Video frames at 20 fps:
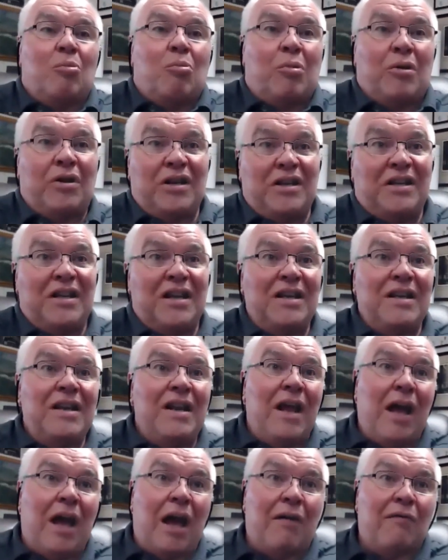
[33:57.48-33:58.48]
but he didn't
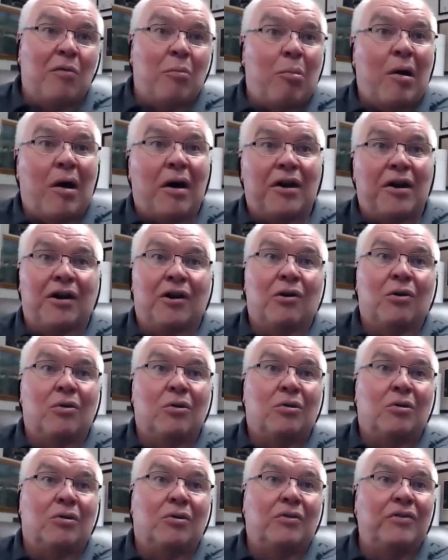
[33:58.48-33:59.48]
have a pot of
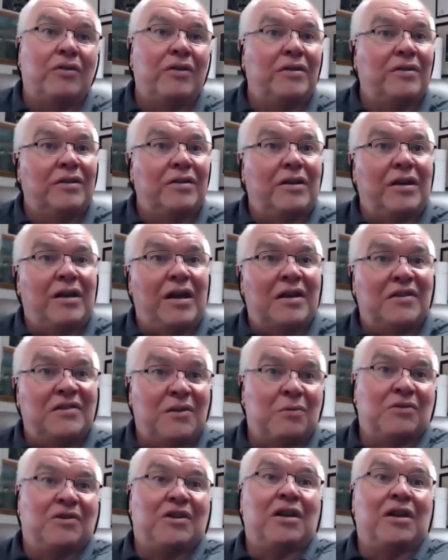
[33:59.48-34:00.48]
gold as he
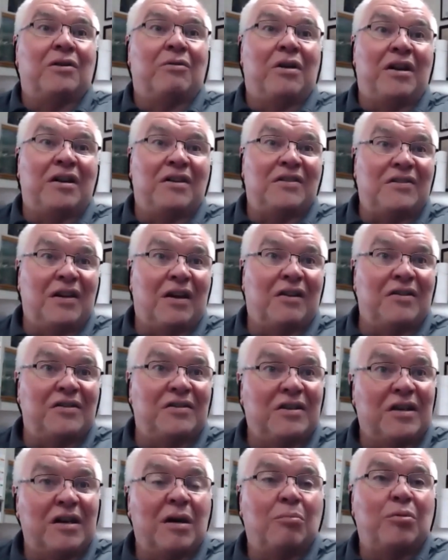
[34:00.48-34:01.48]
was getting ready to sell his
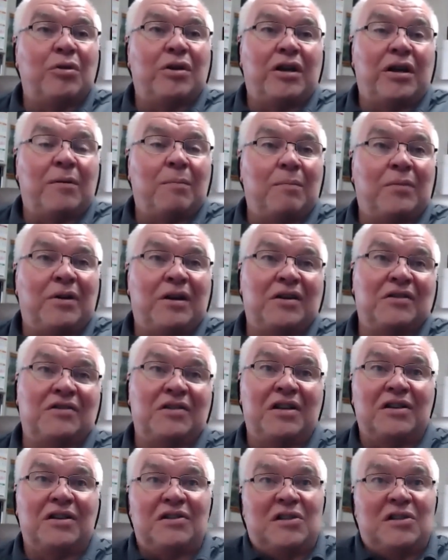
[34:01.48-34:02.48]
company, because he had